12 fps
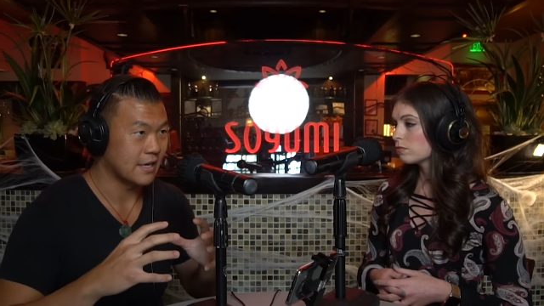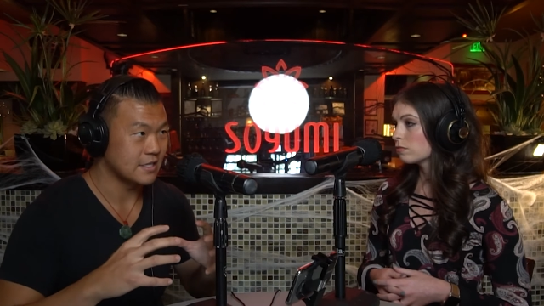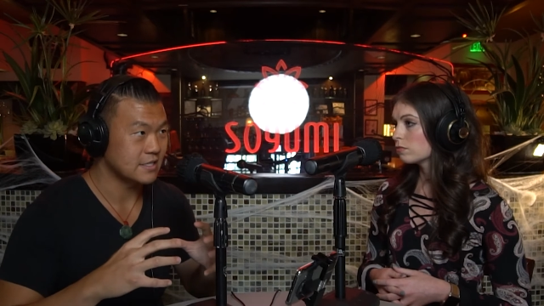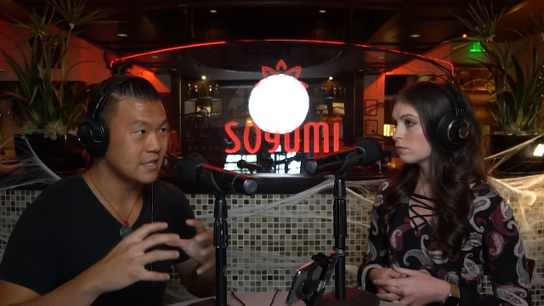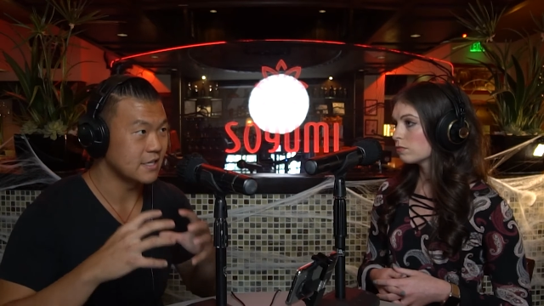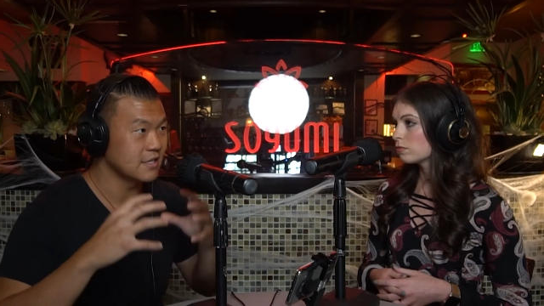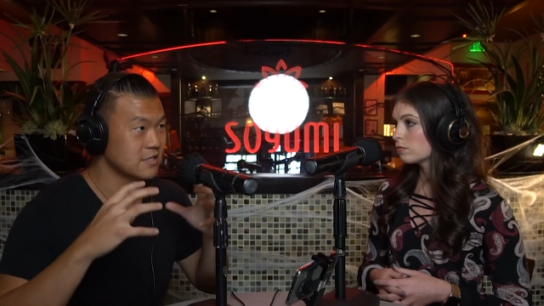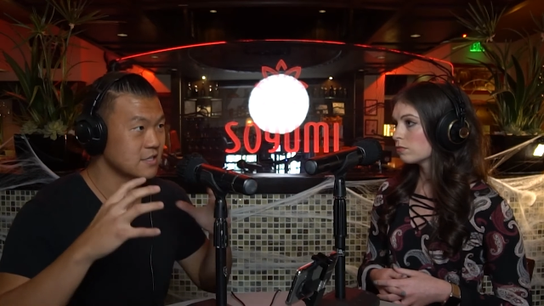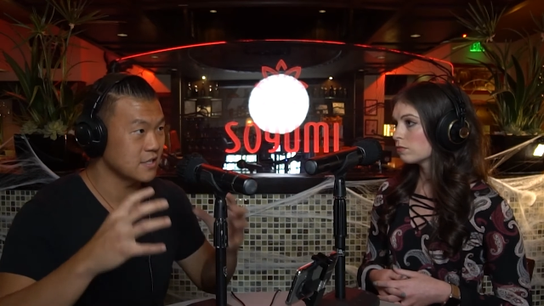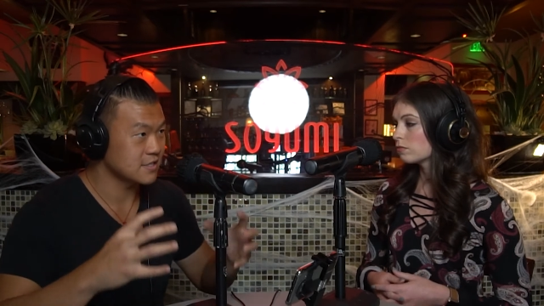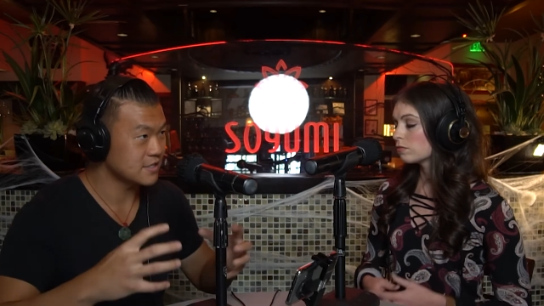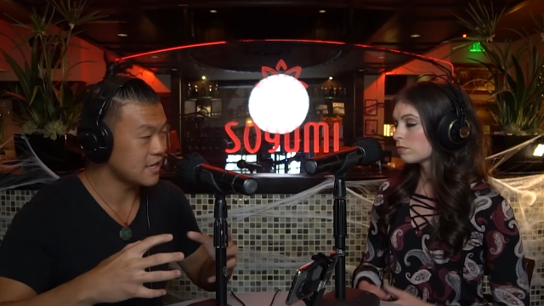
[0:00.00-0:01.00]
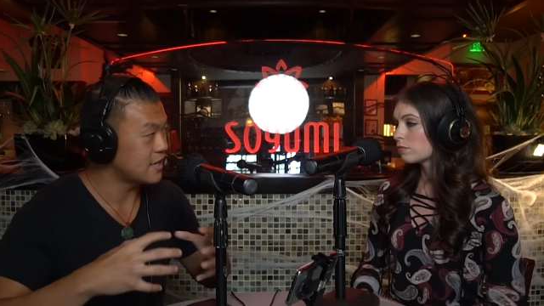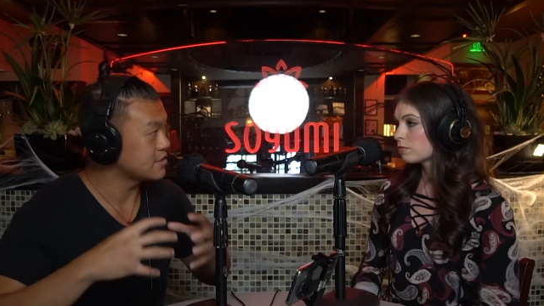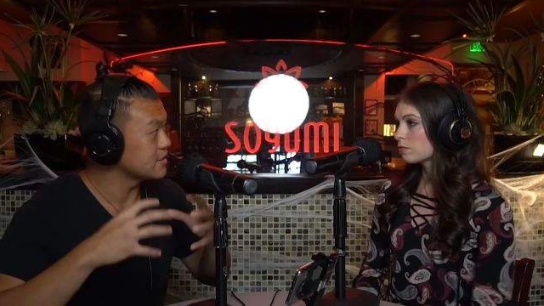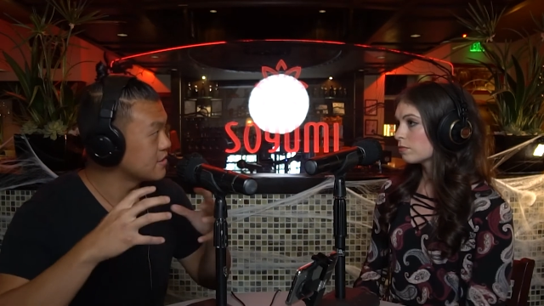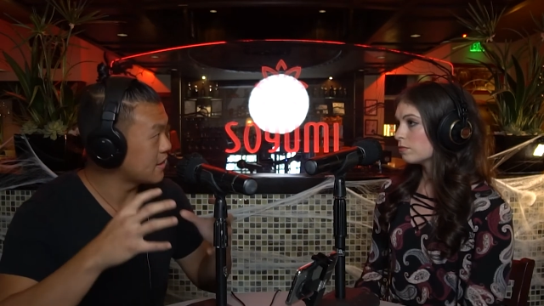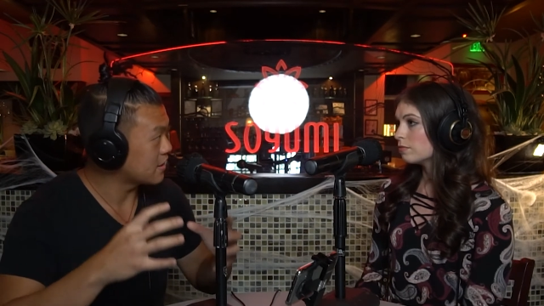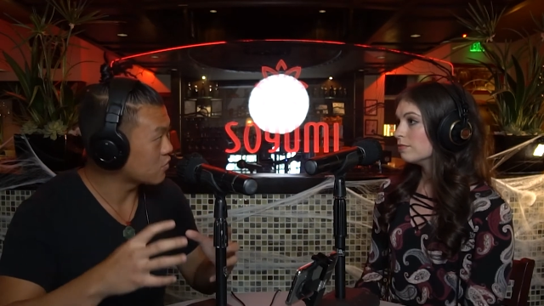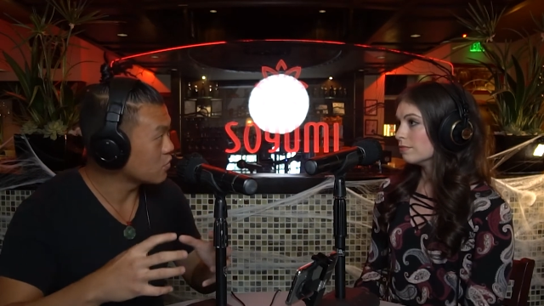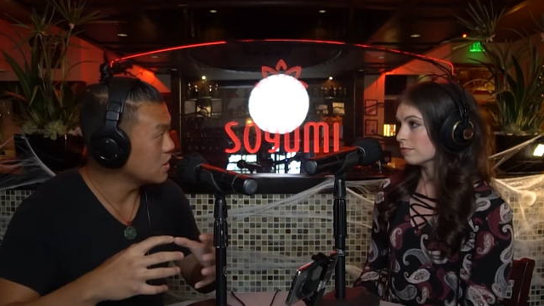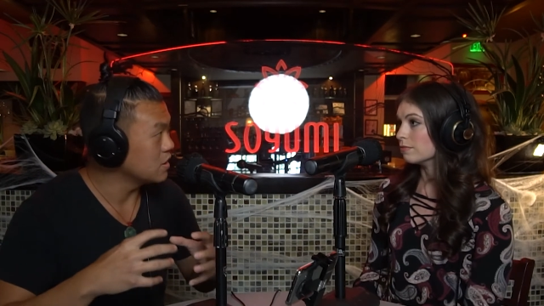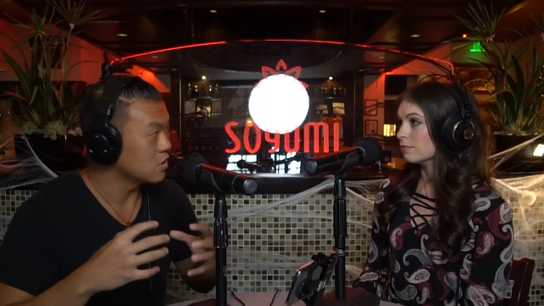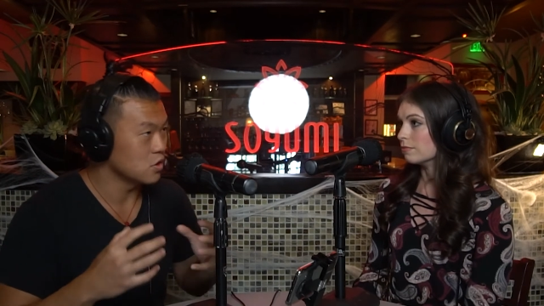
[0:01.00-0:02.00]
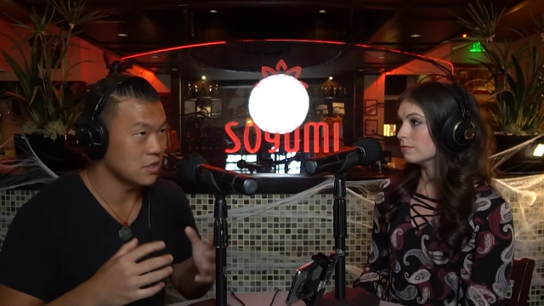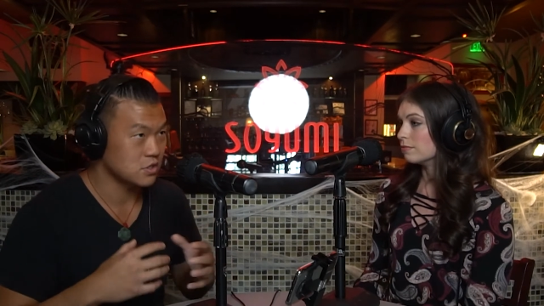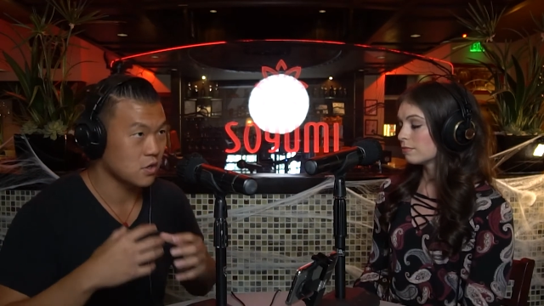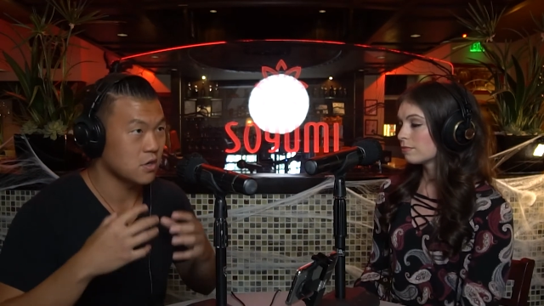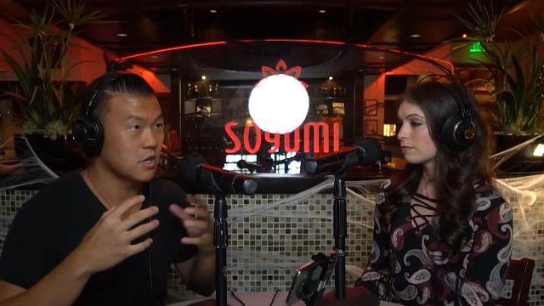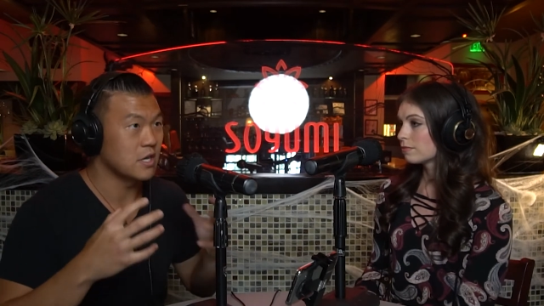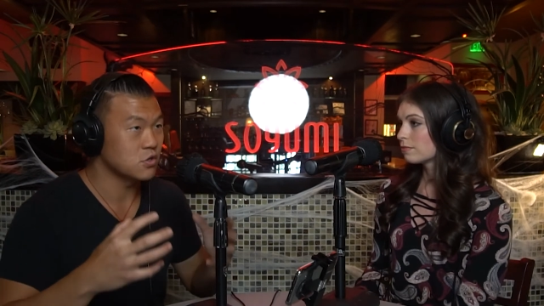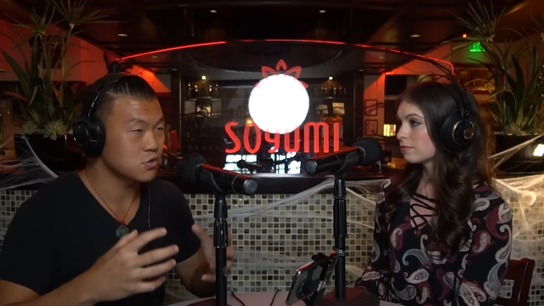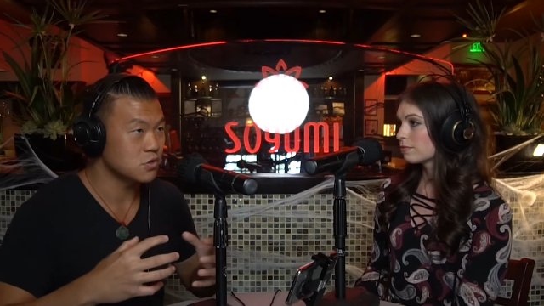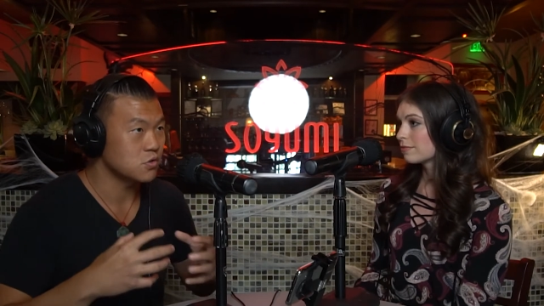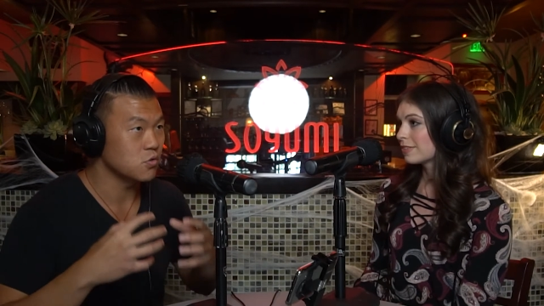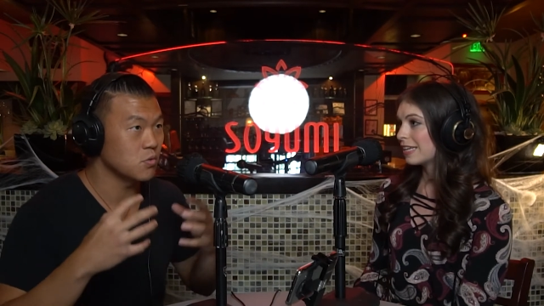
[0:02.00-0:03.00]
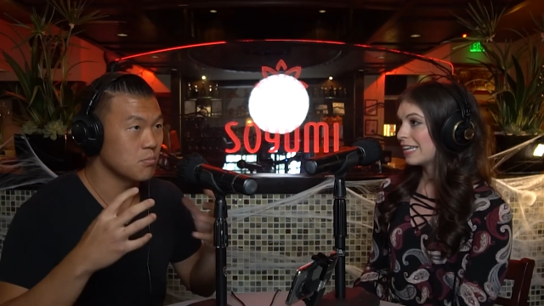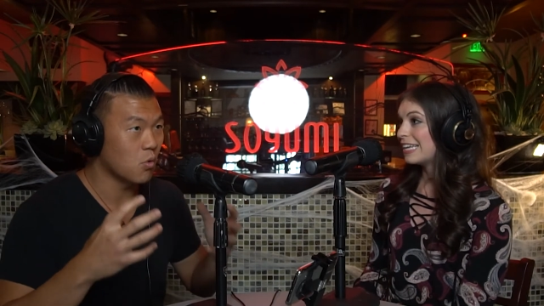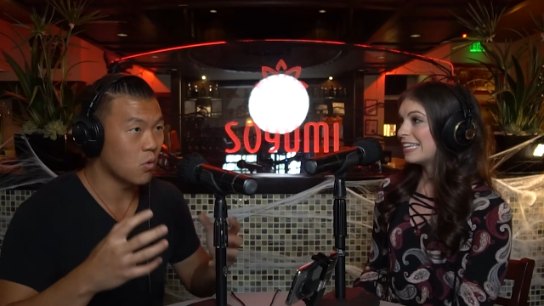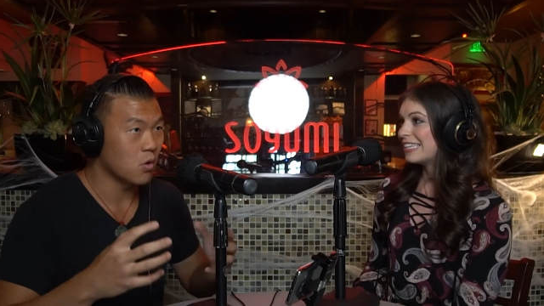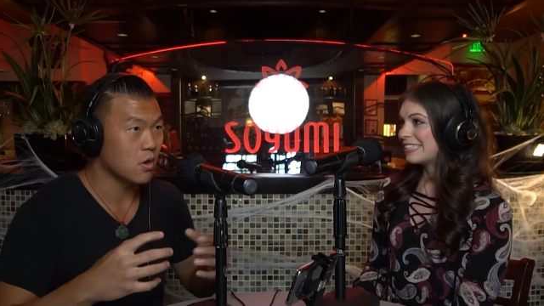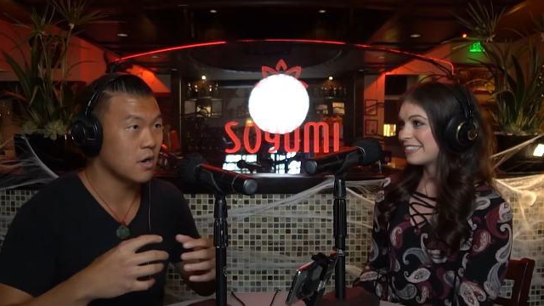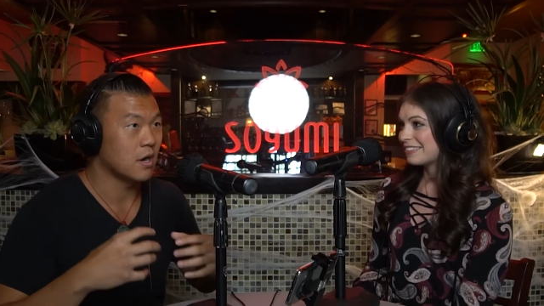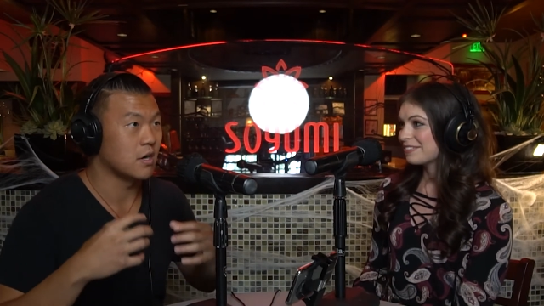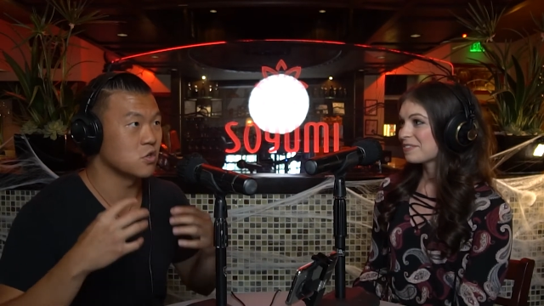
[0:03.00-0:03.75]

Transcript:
Speaker 1: guess, getting success in that arena, mm-hmm. it started interesting you more.